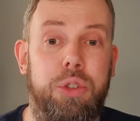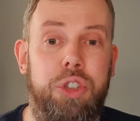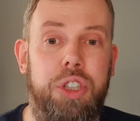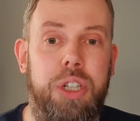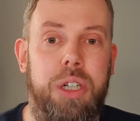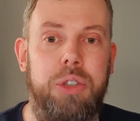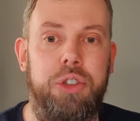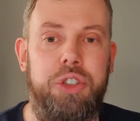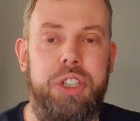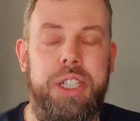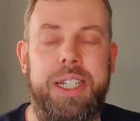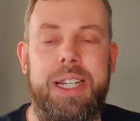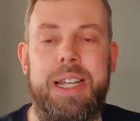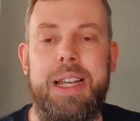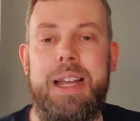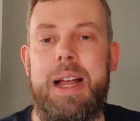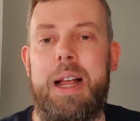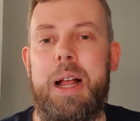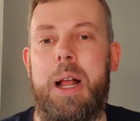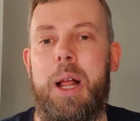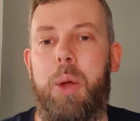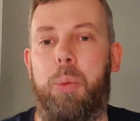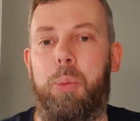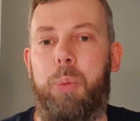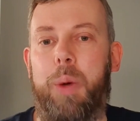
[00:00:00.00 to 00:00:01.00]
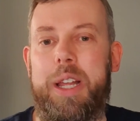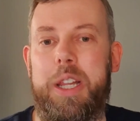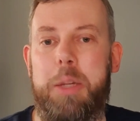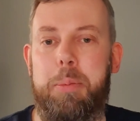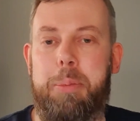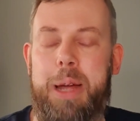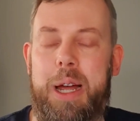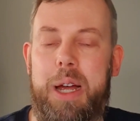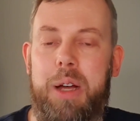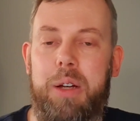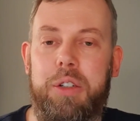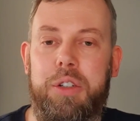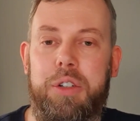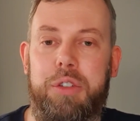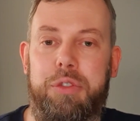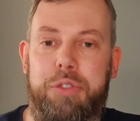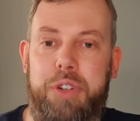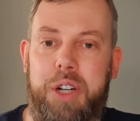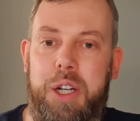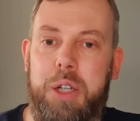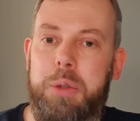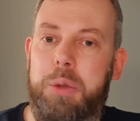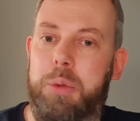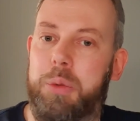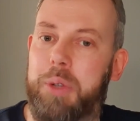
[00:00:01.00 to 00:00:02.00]
charging, where the power could
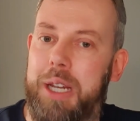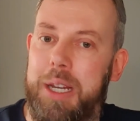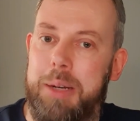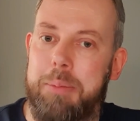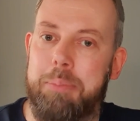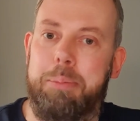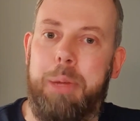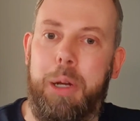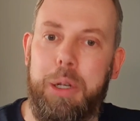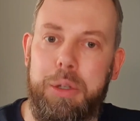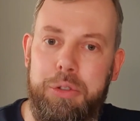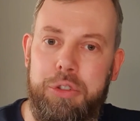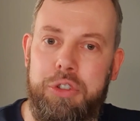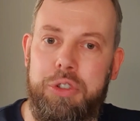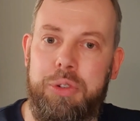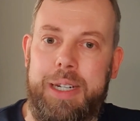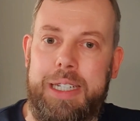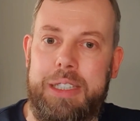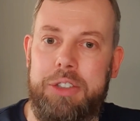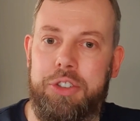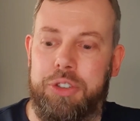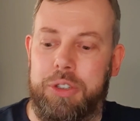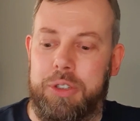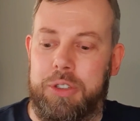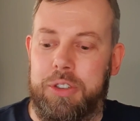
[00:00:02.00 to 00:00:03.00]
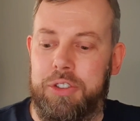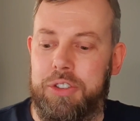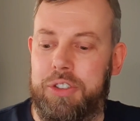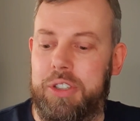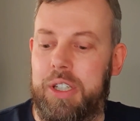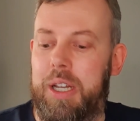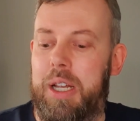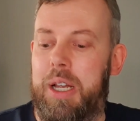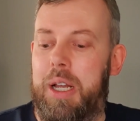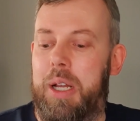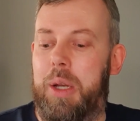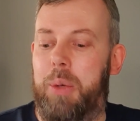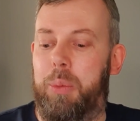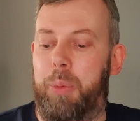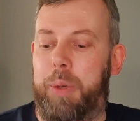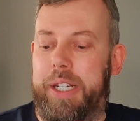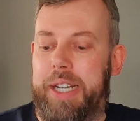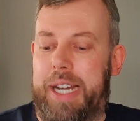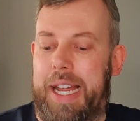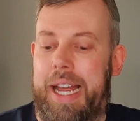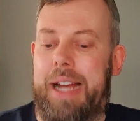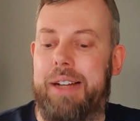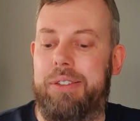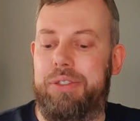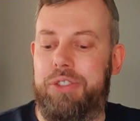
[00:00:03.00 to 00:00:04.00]
flow in both directions, we're
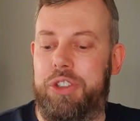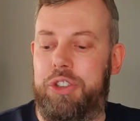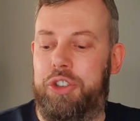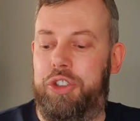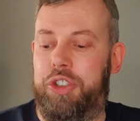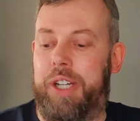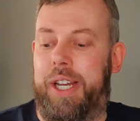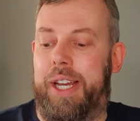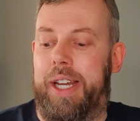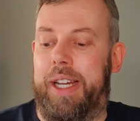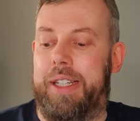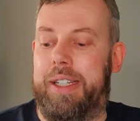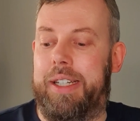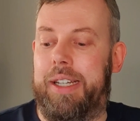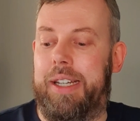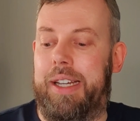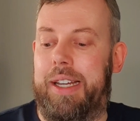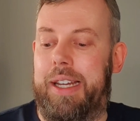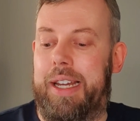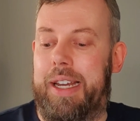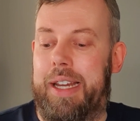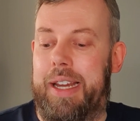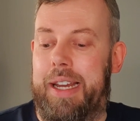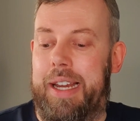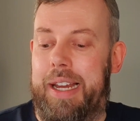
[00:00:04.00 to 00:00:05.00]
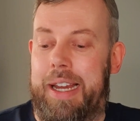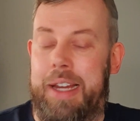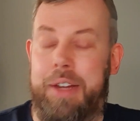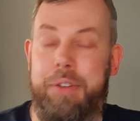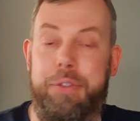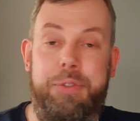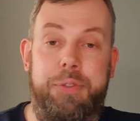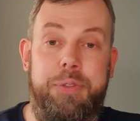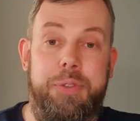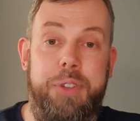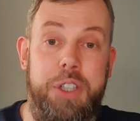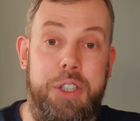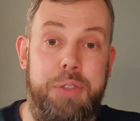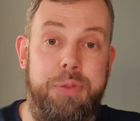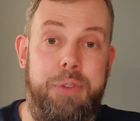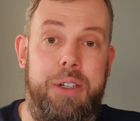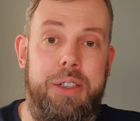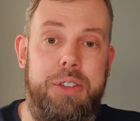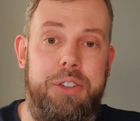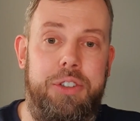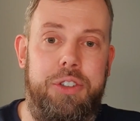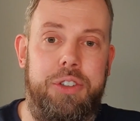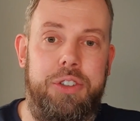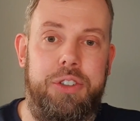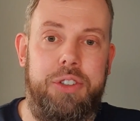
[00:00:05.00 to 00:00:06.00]
going to have to check if the
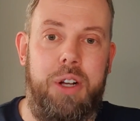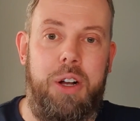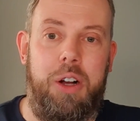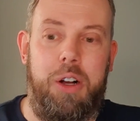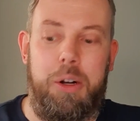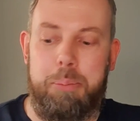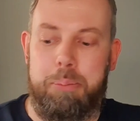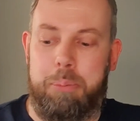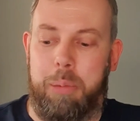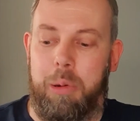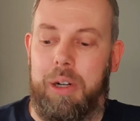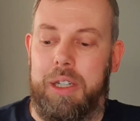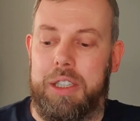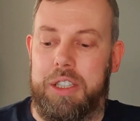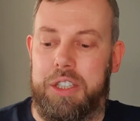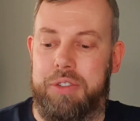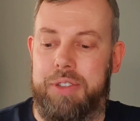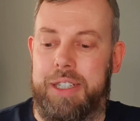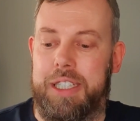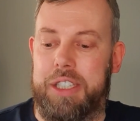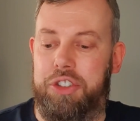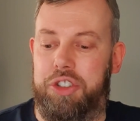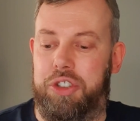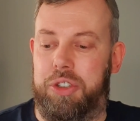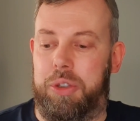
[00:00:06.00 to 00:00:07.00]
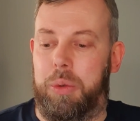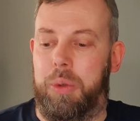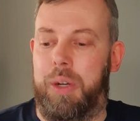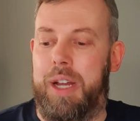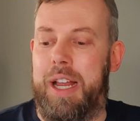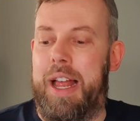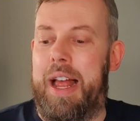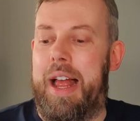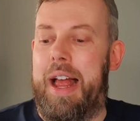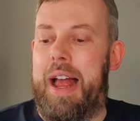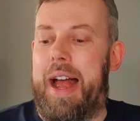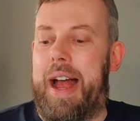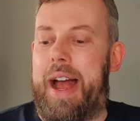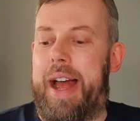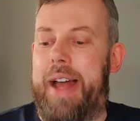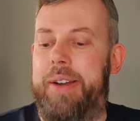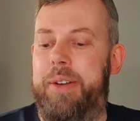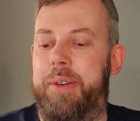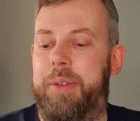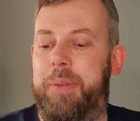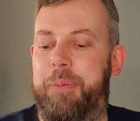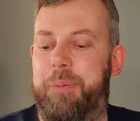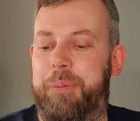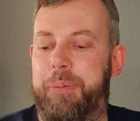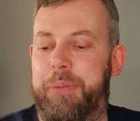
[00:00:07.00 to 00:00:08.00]
devices are bi-directional.
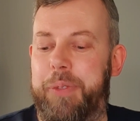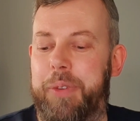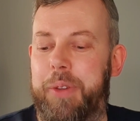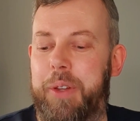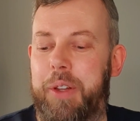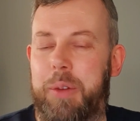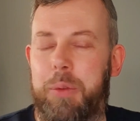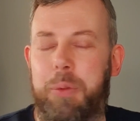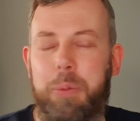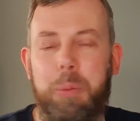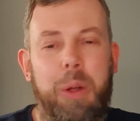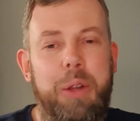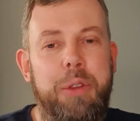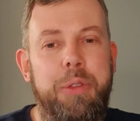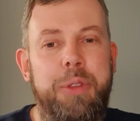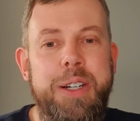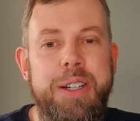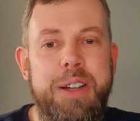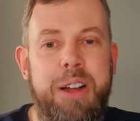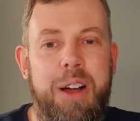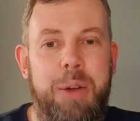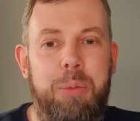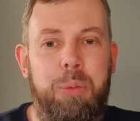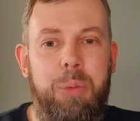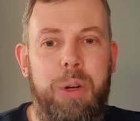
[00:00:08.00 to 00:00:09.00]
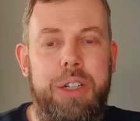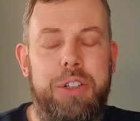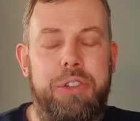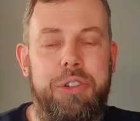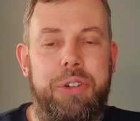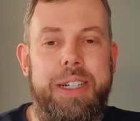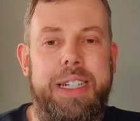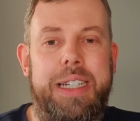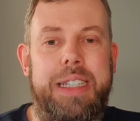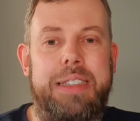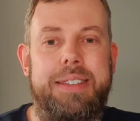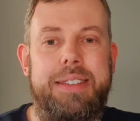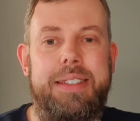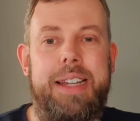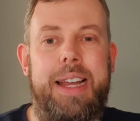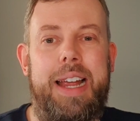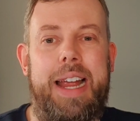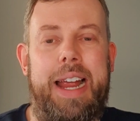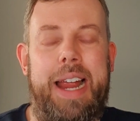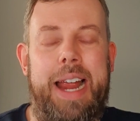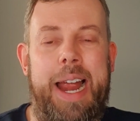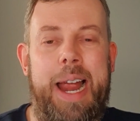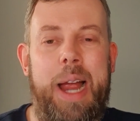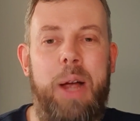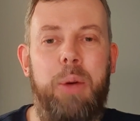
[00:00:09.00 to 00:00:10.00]
And one thing that I'm wondering is,
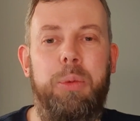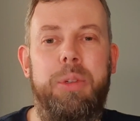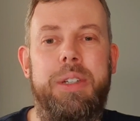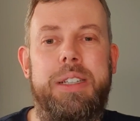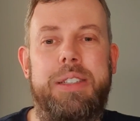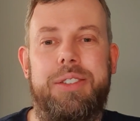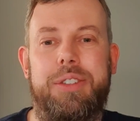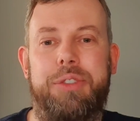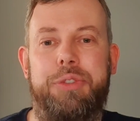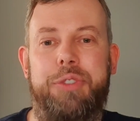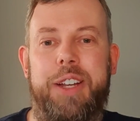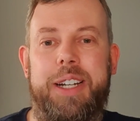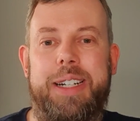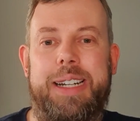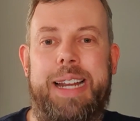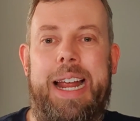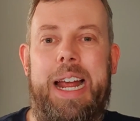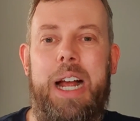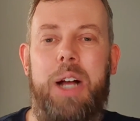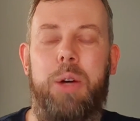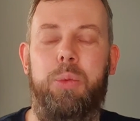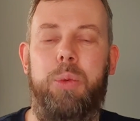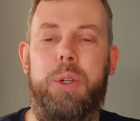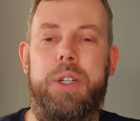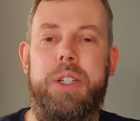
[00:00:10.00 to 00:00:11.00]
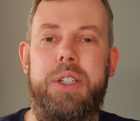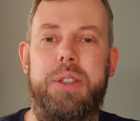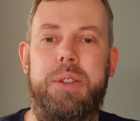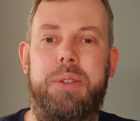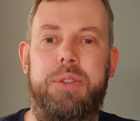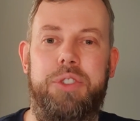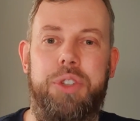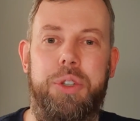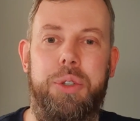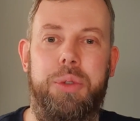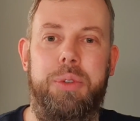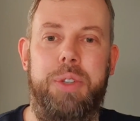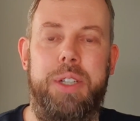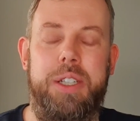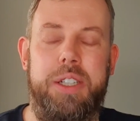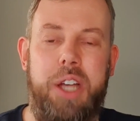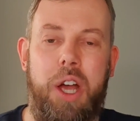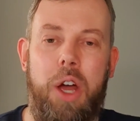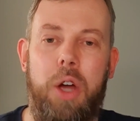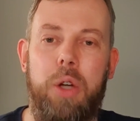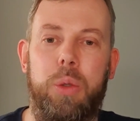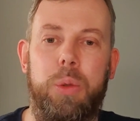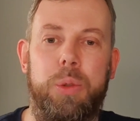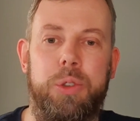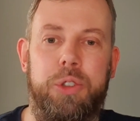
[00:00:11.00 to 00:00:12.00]
how will this affect how we do the
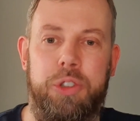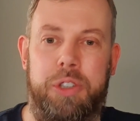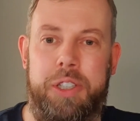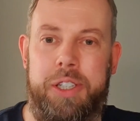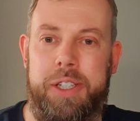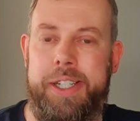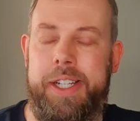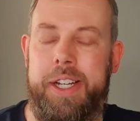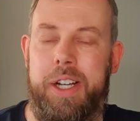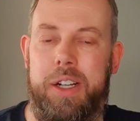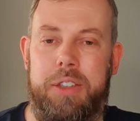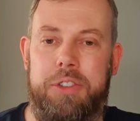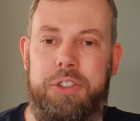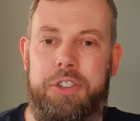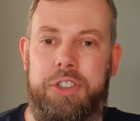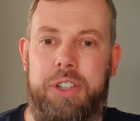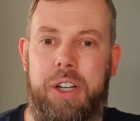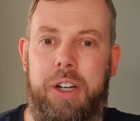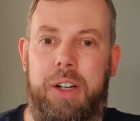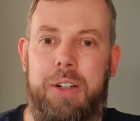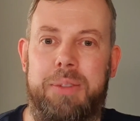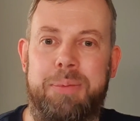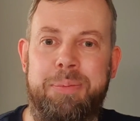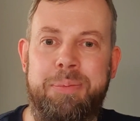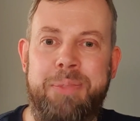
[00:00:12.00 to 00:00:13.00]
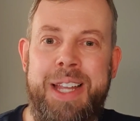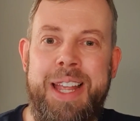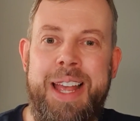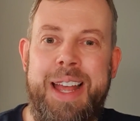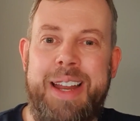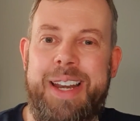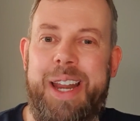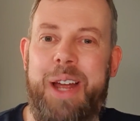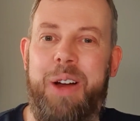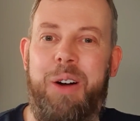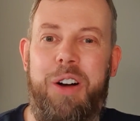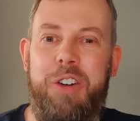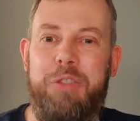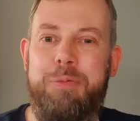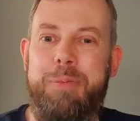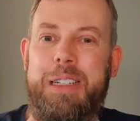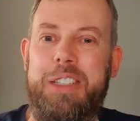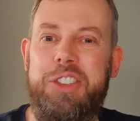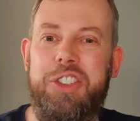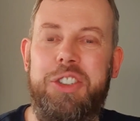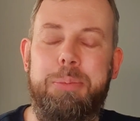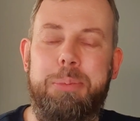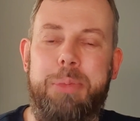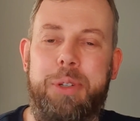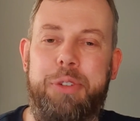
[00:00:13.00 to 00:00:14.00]
codes on an EICR? Now, I've
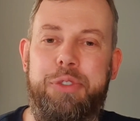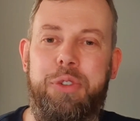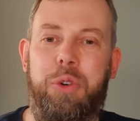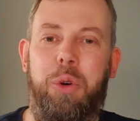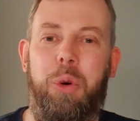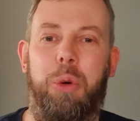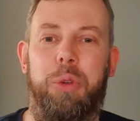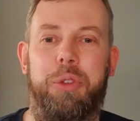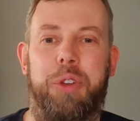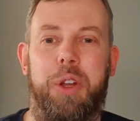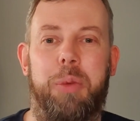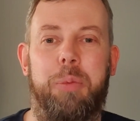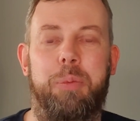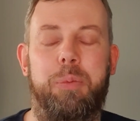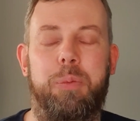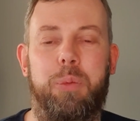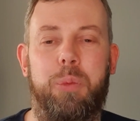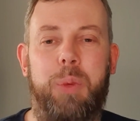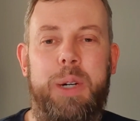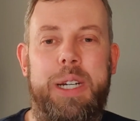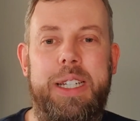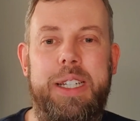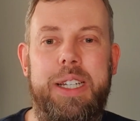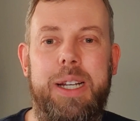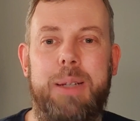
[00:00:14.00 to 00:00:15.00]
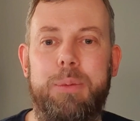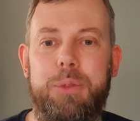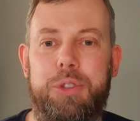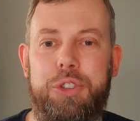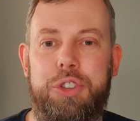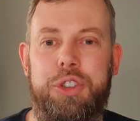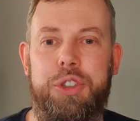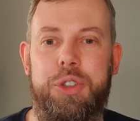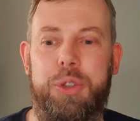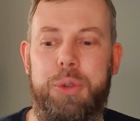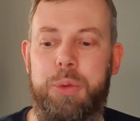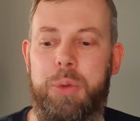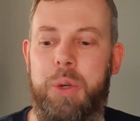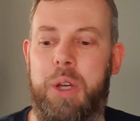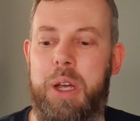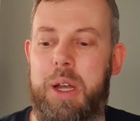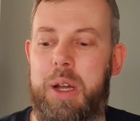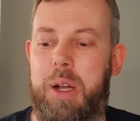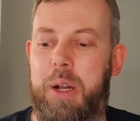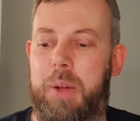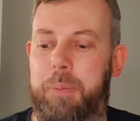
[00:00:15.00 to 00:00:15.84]
mentioned before that when it comes to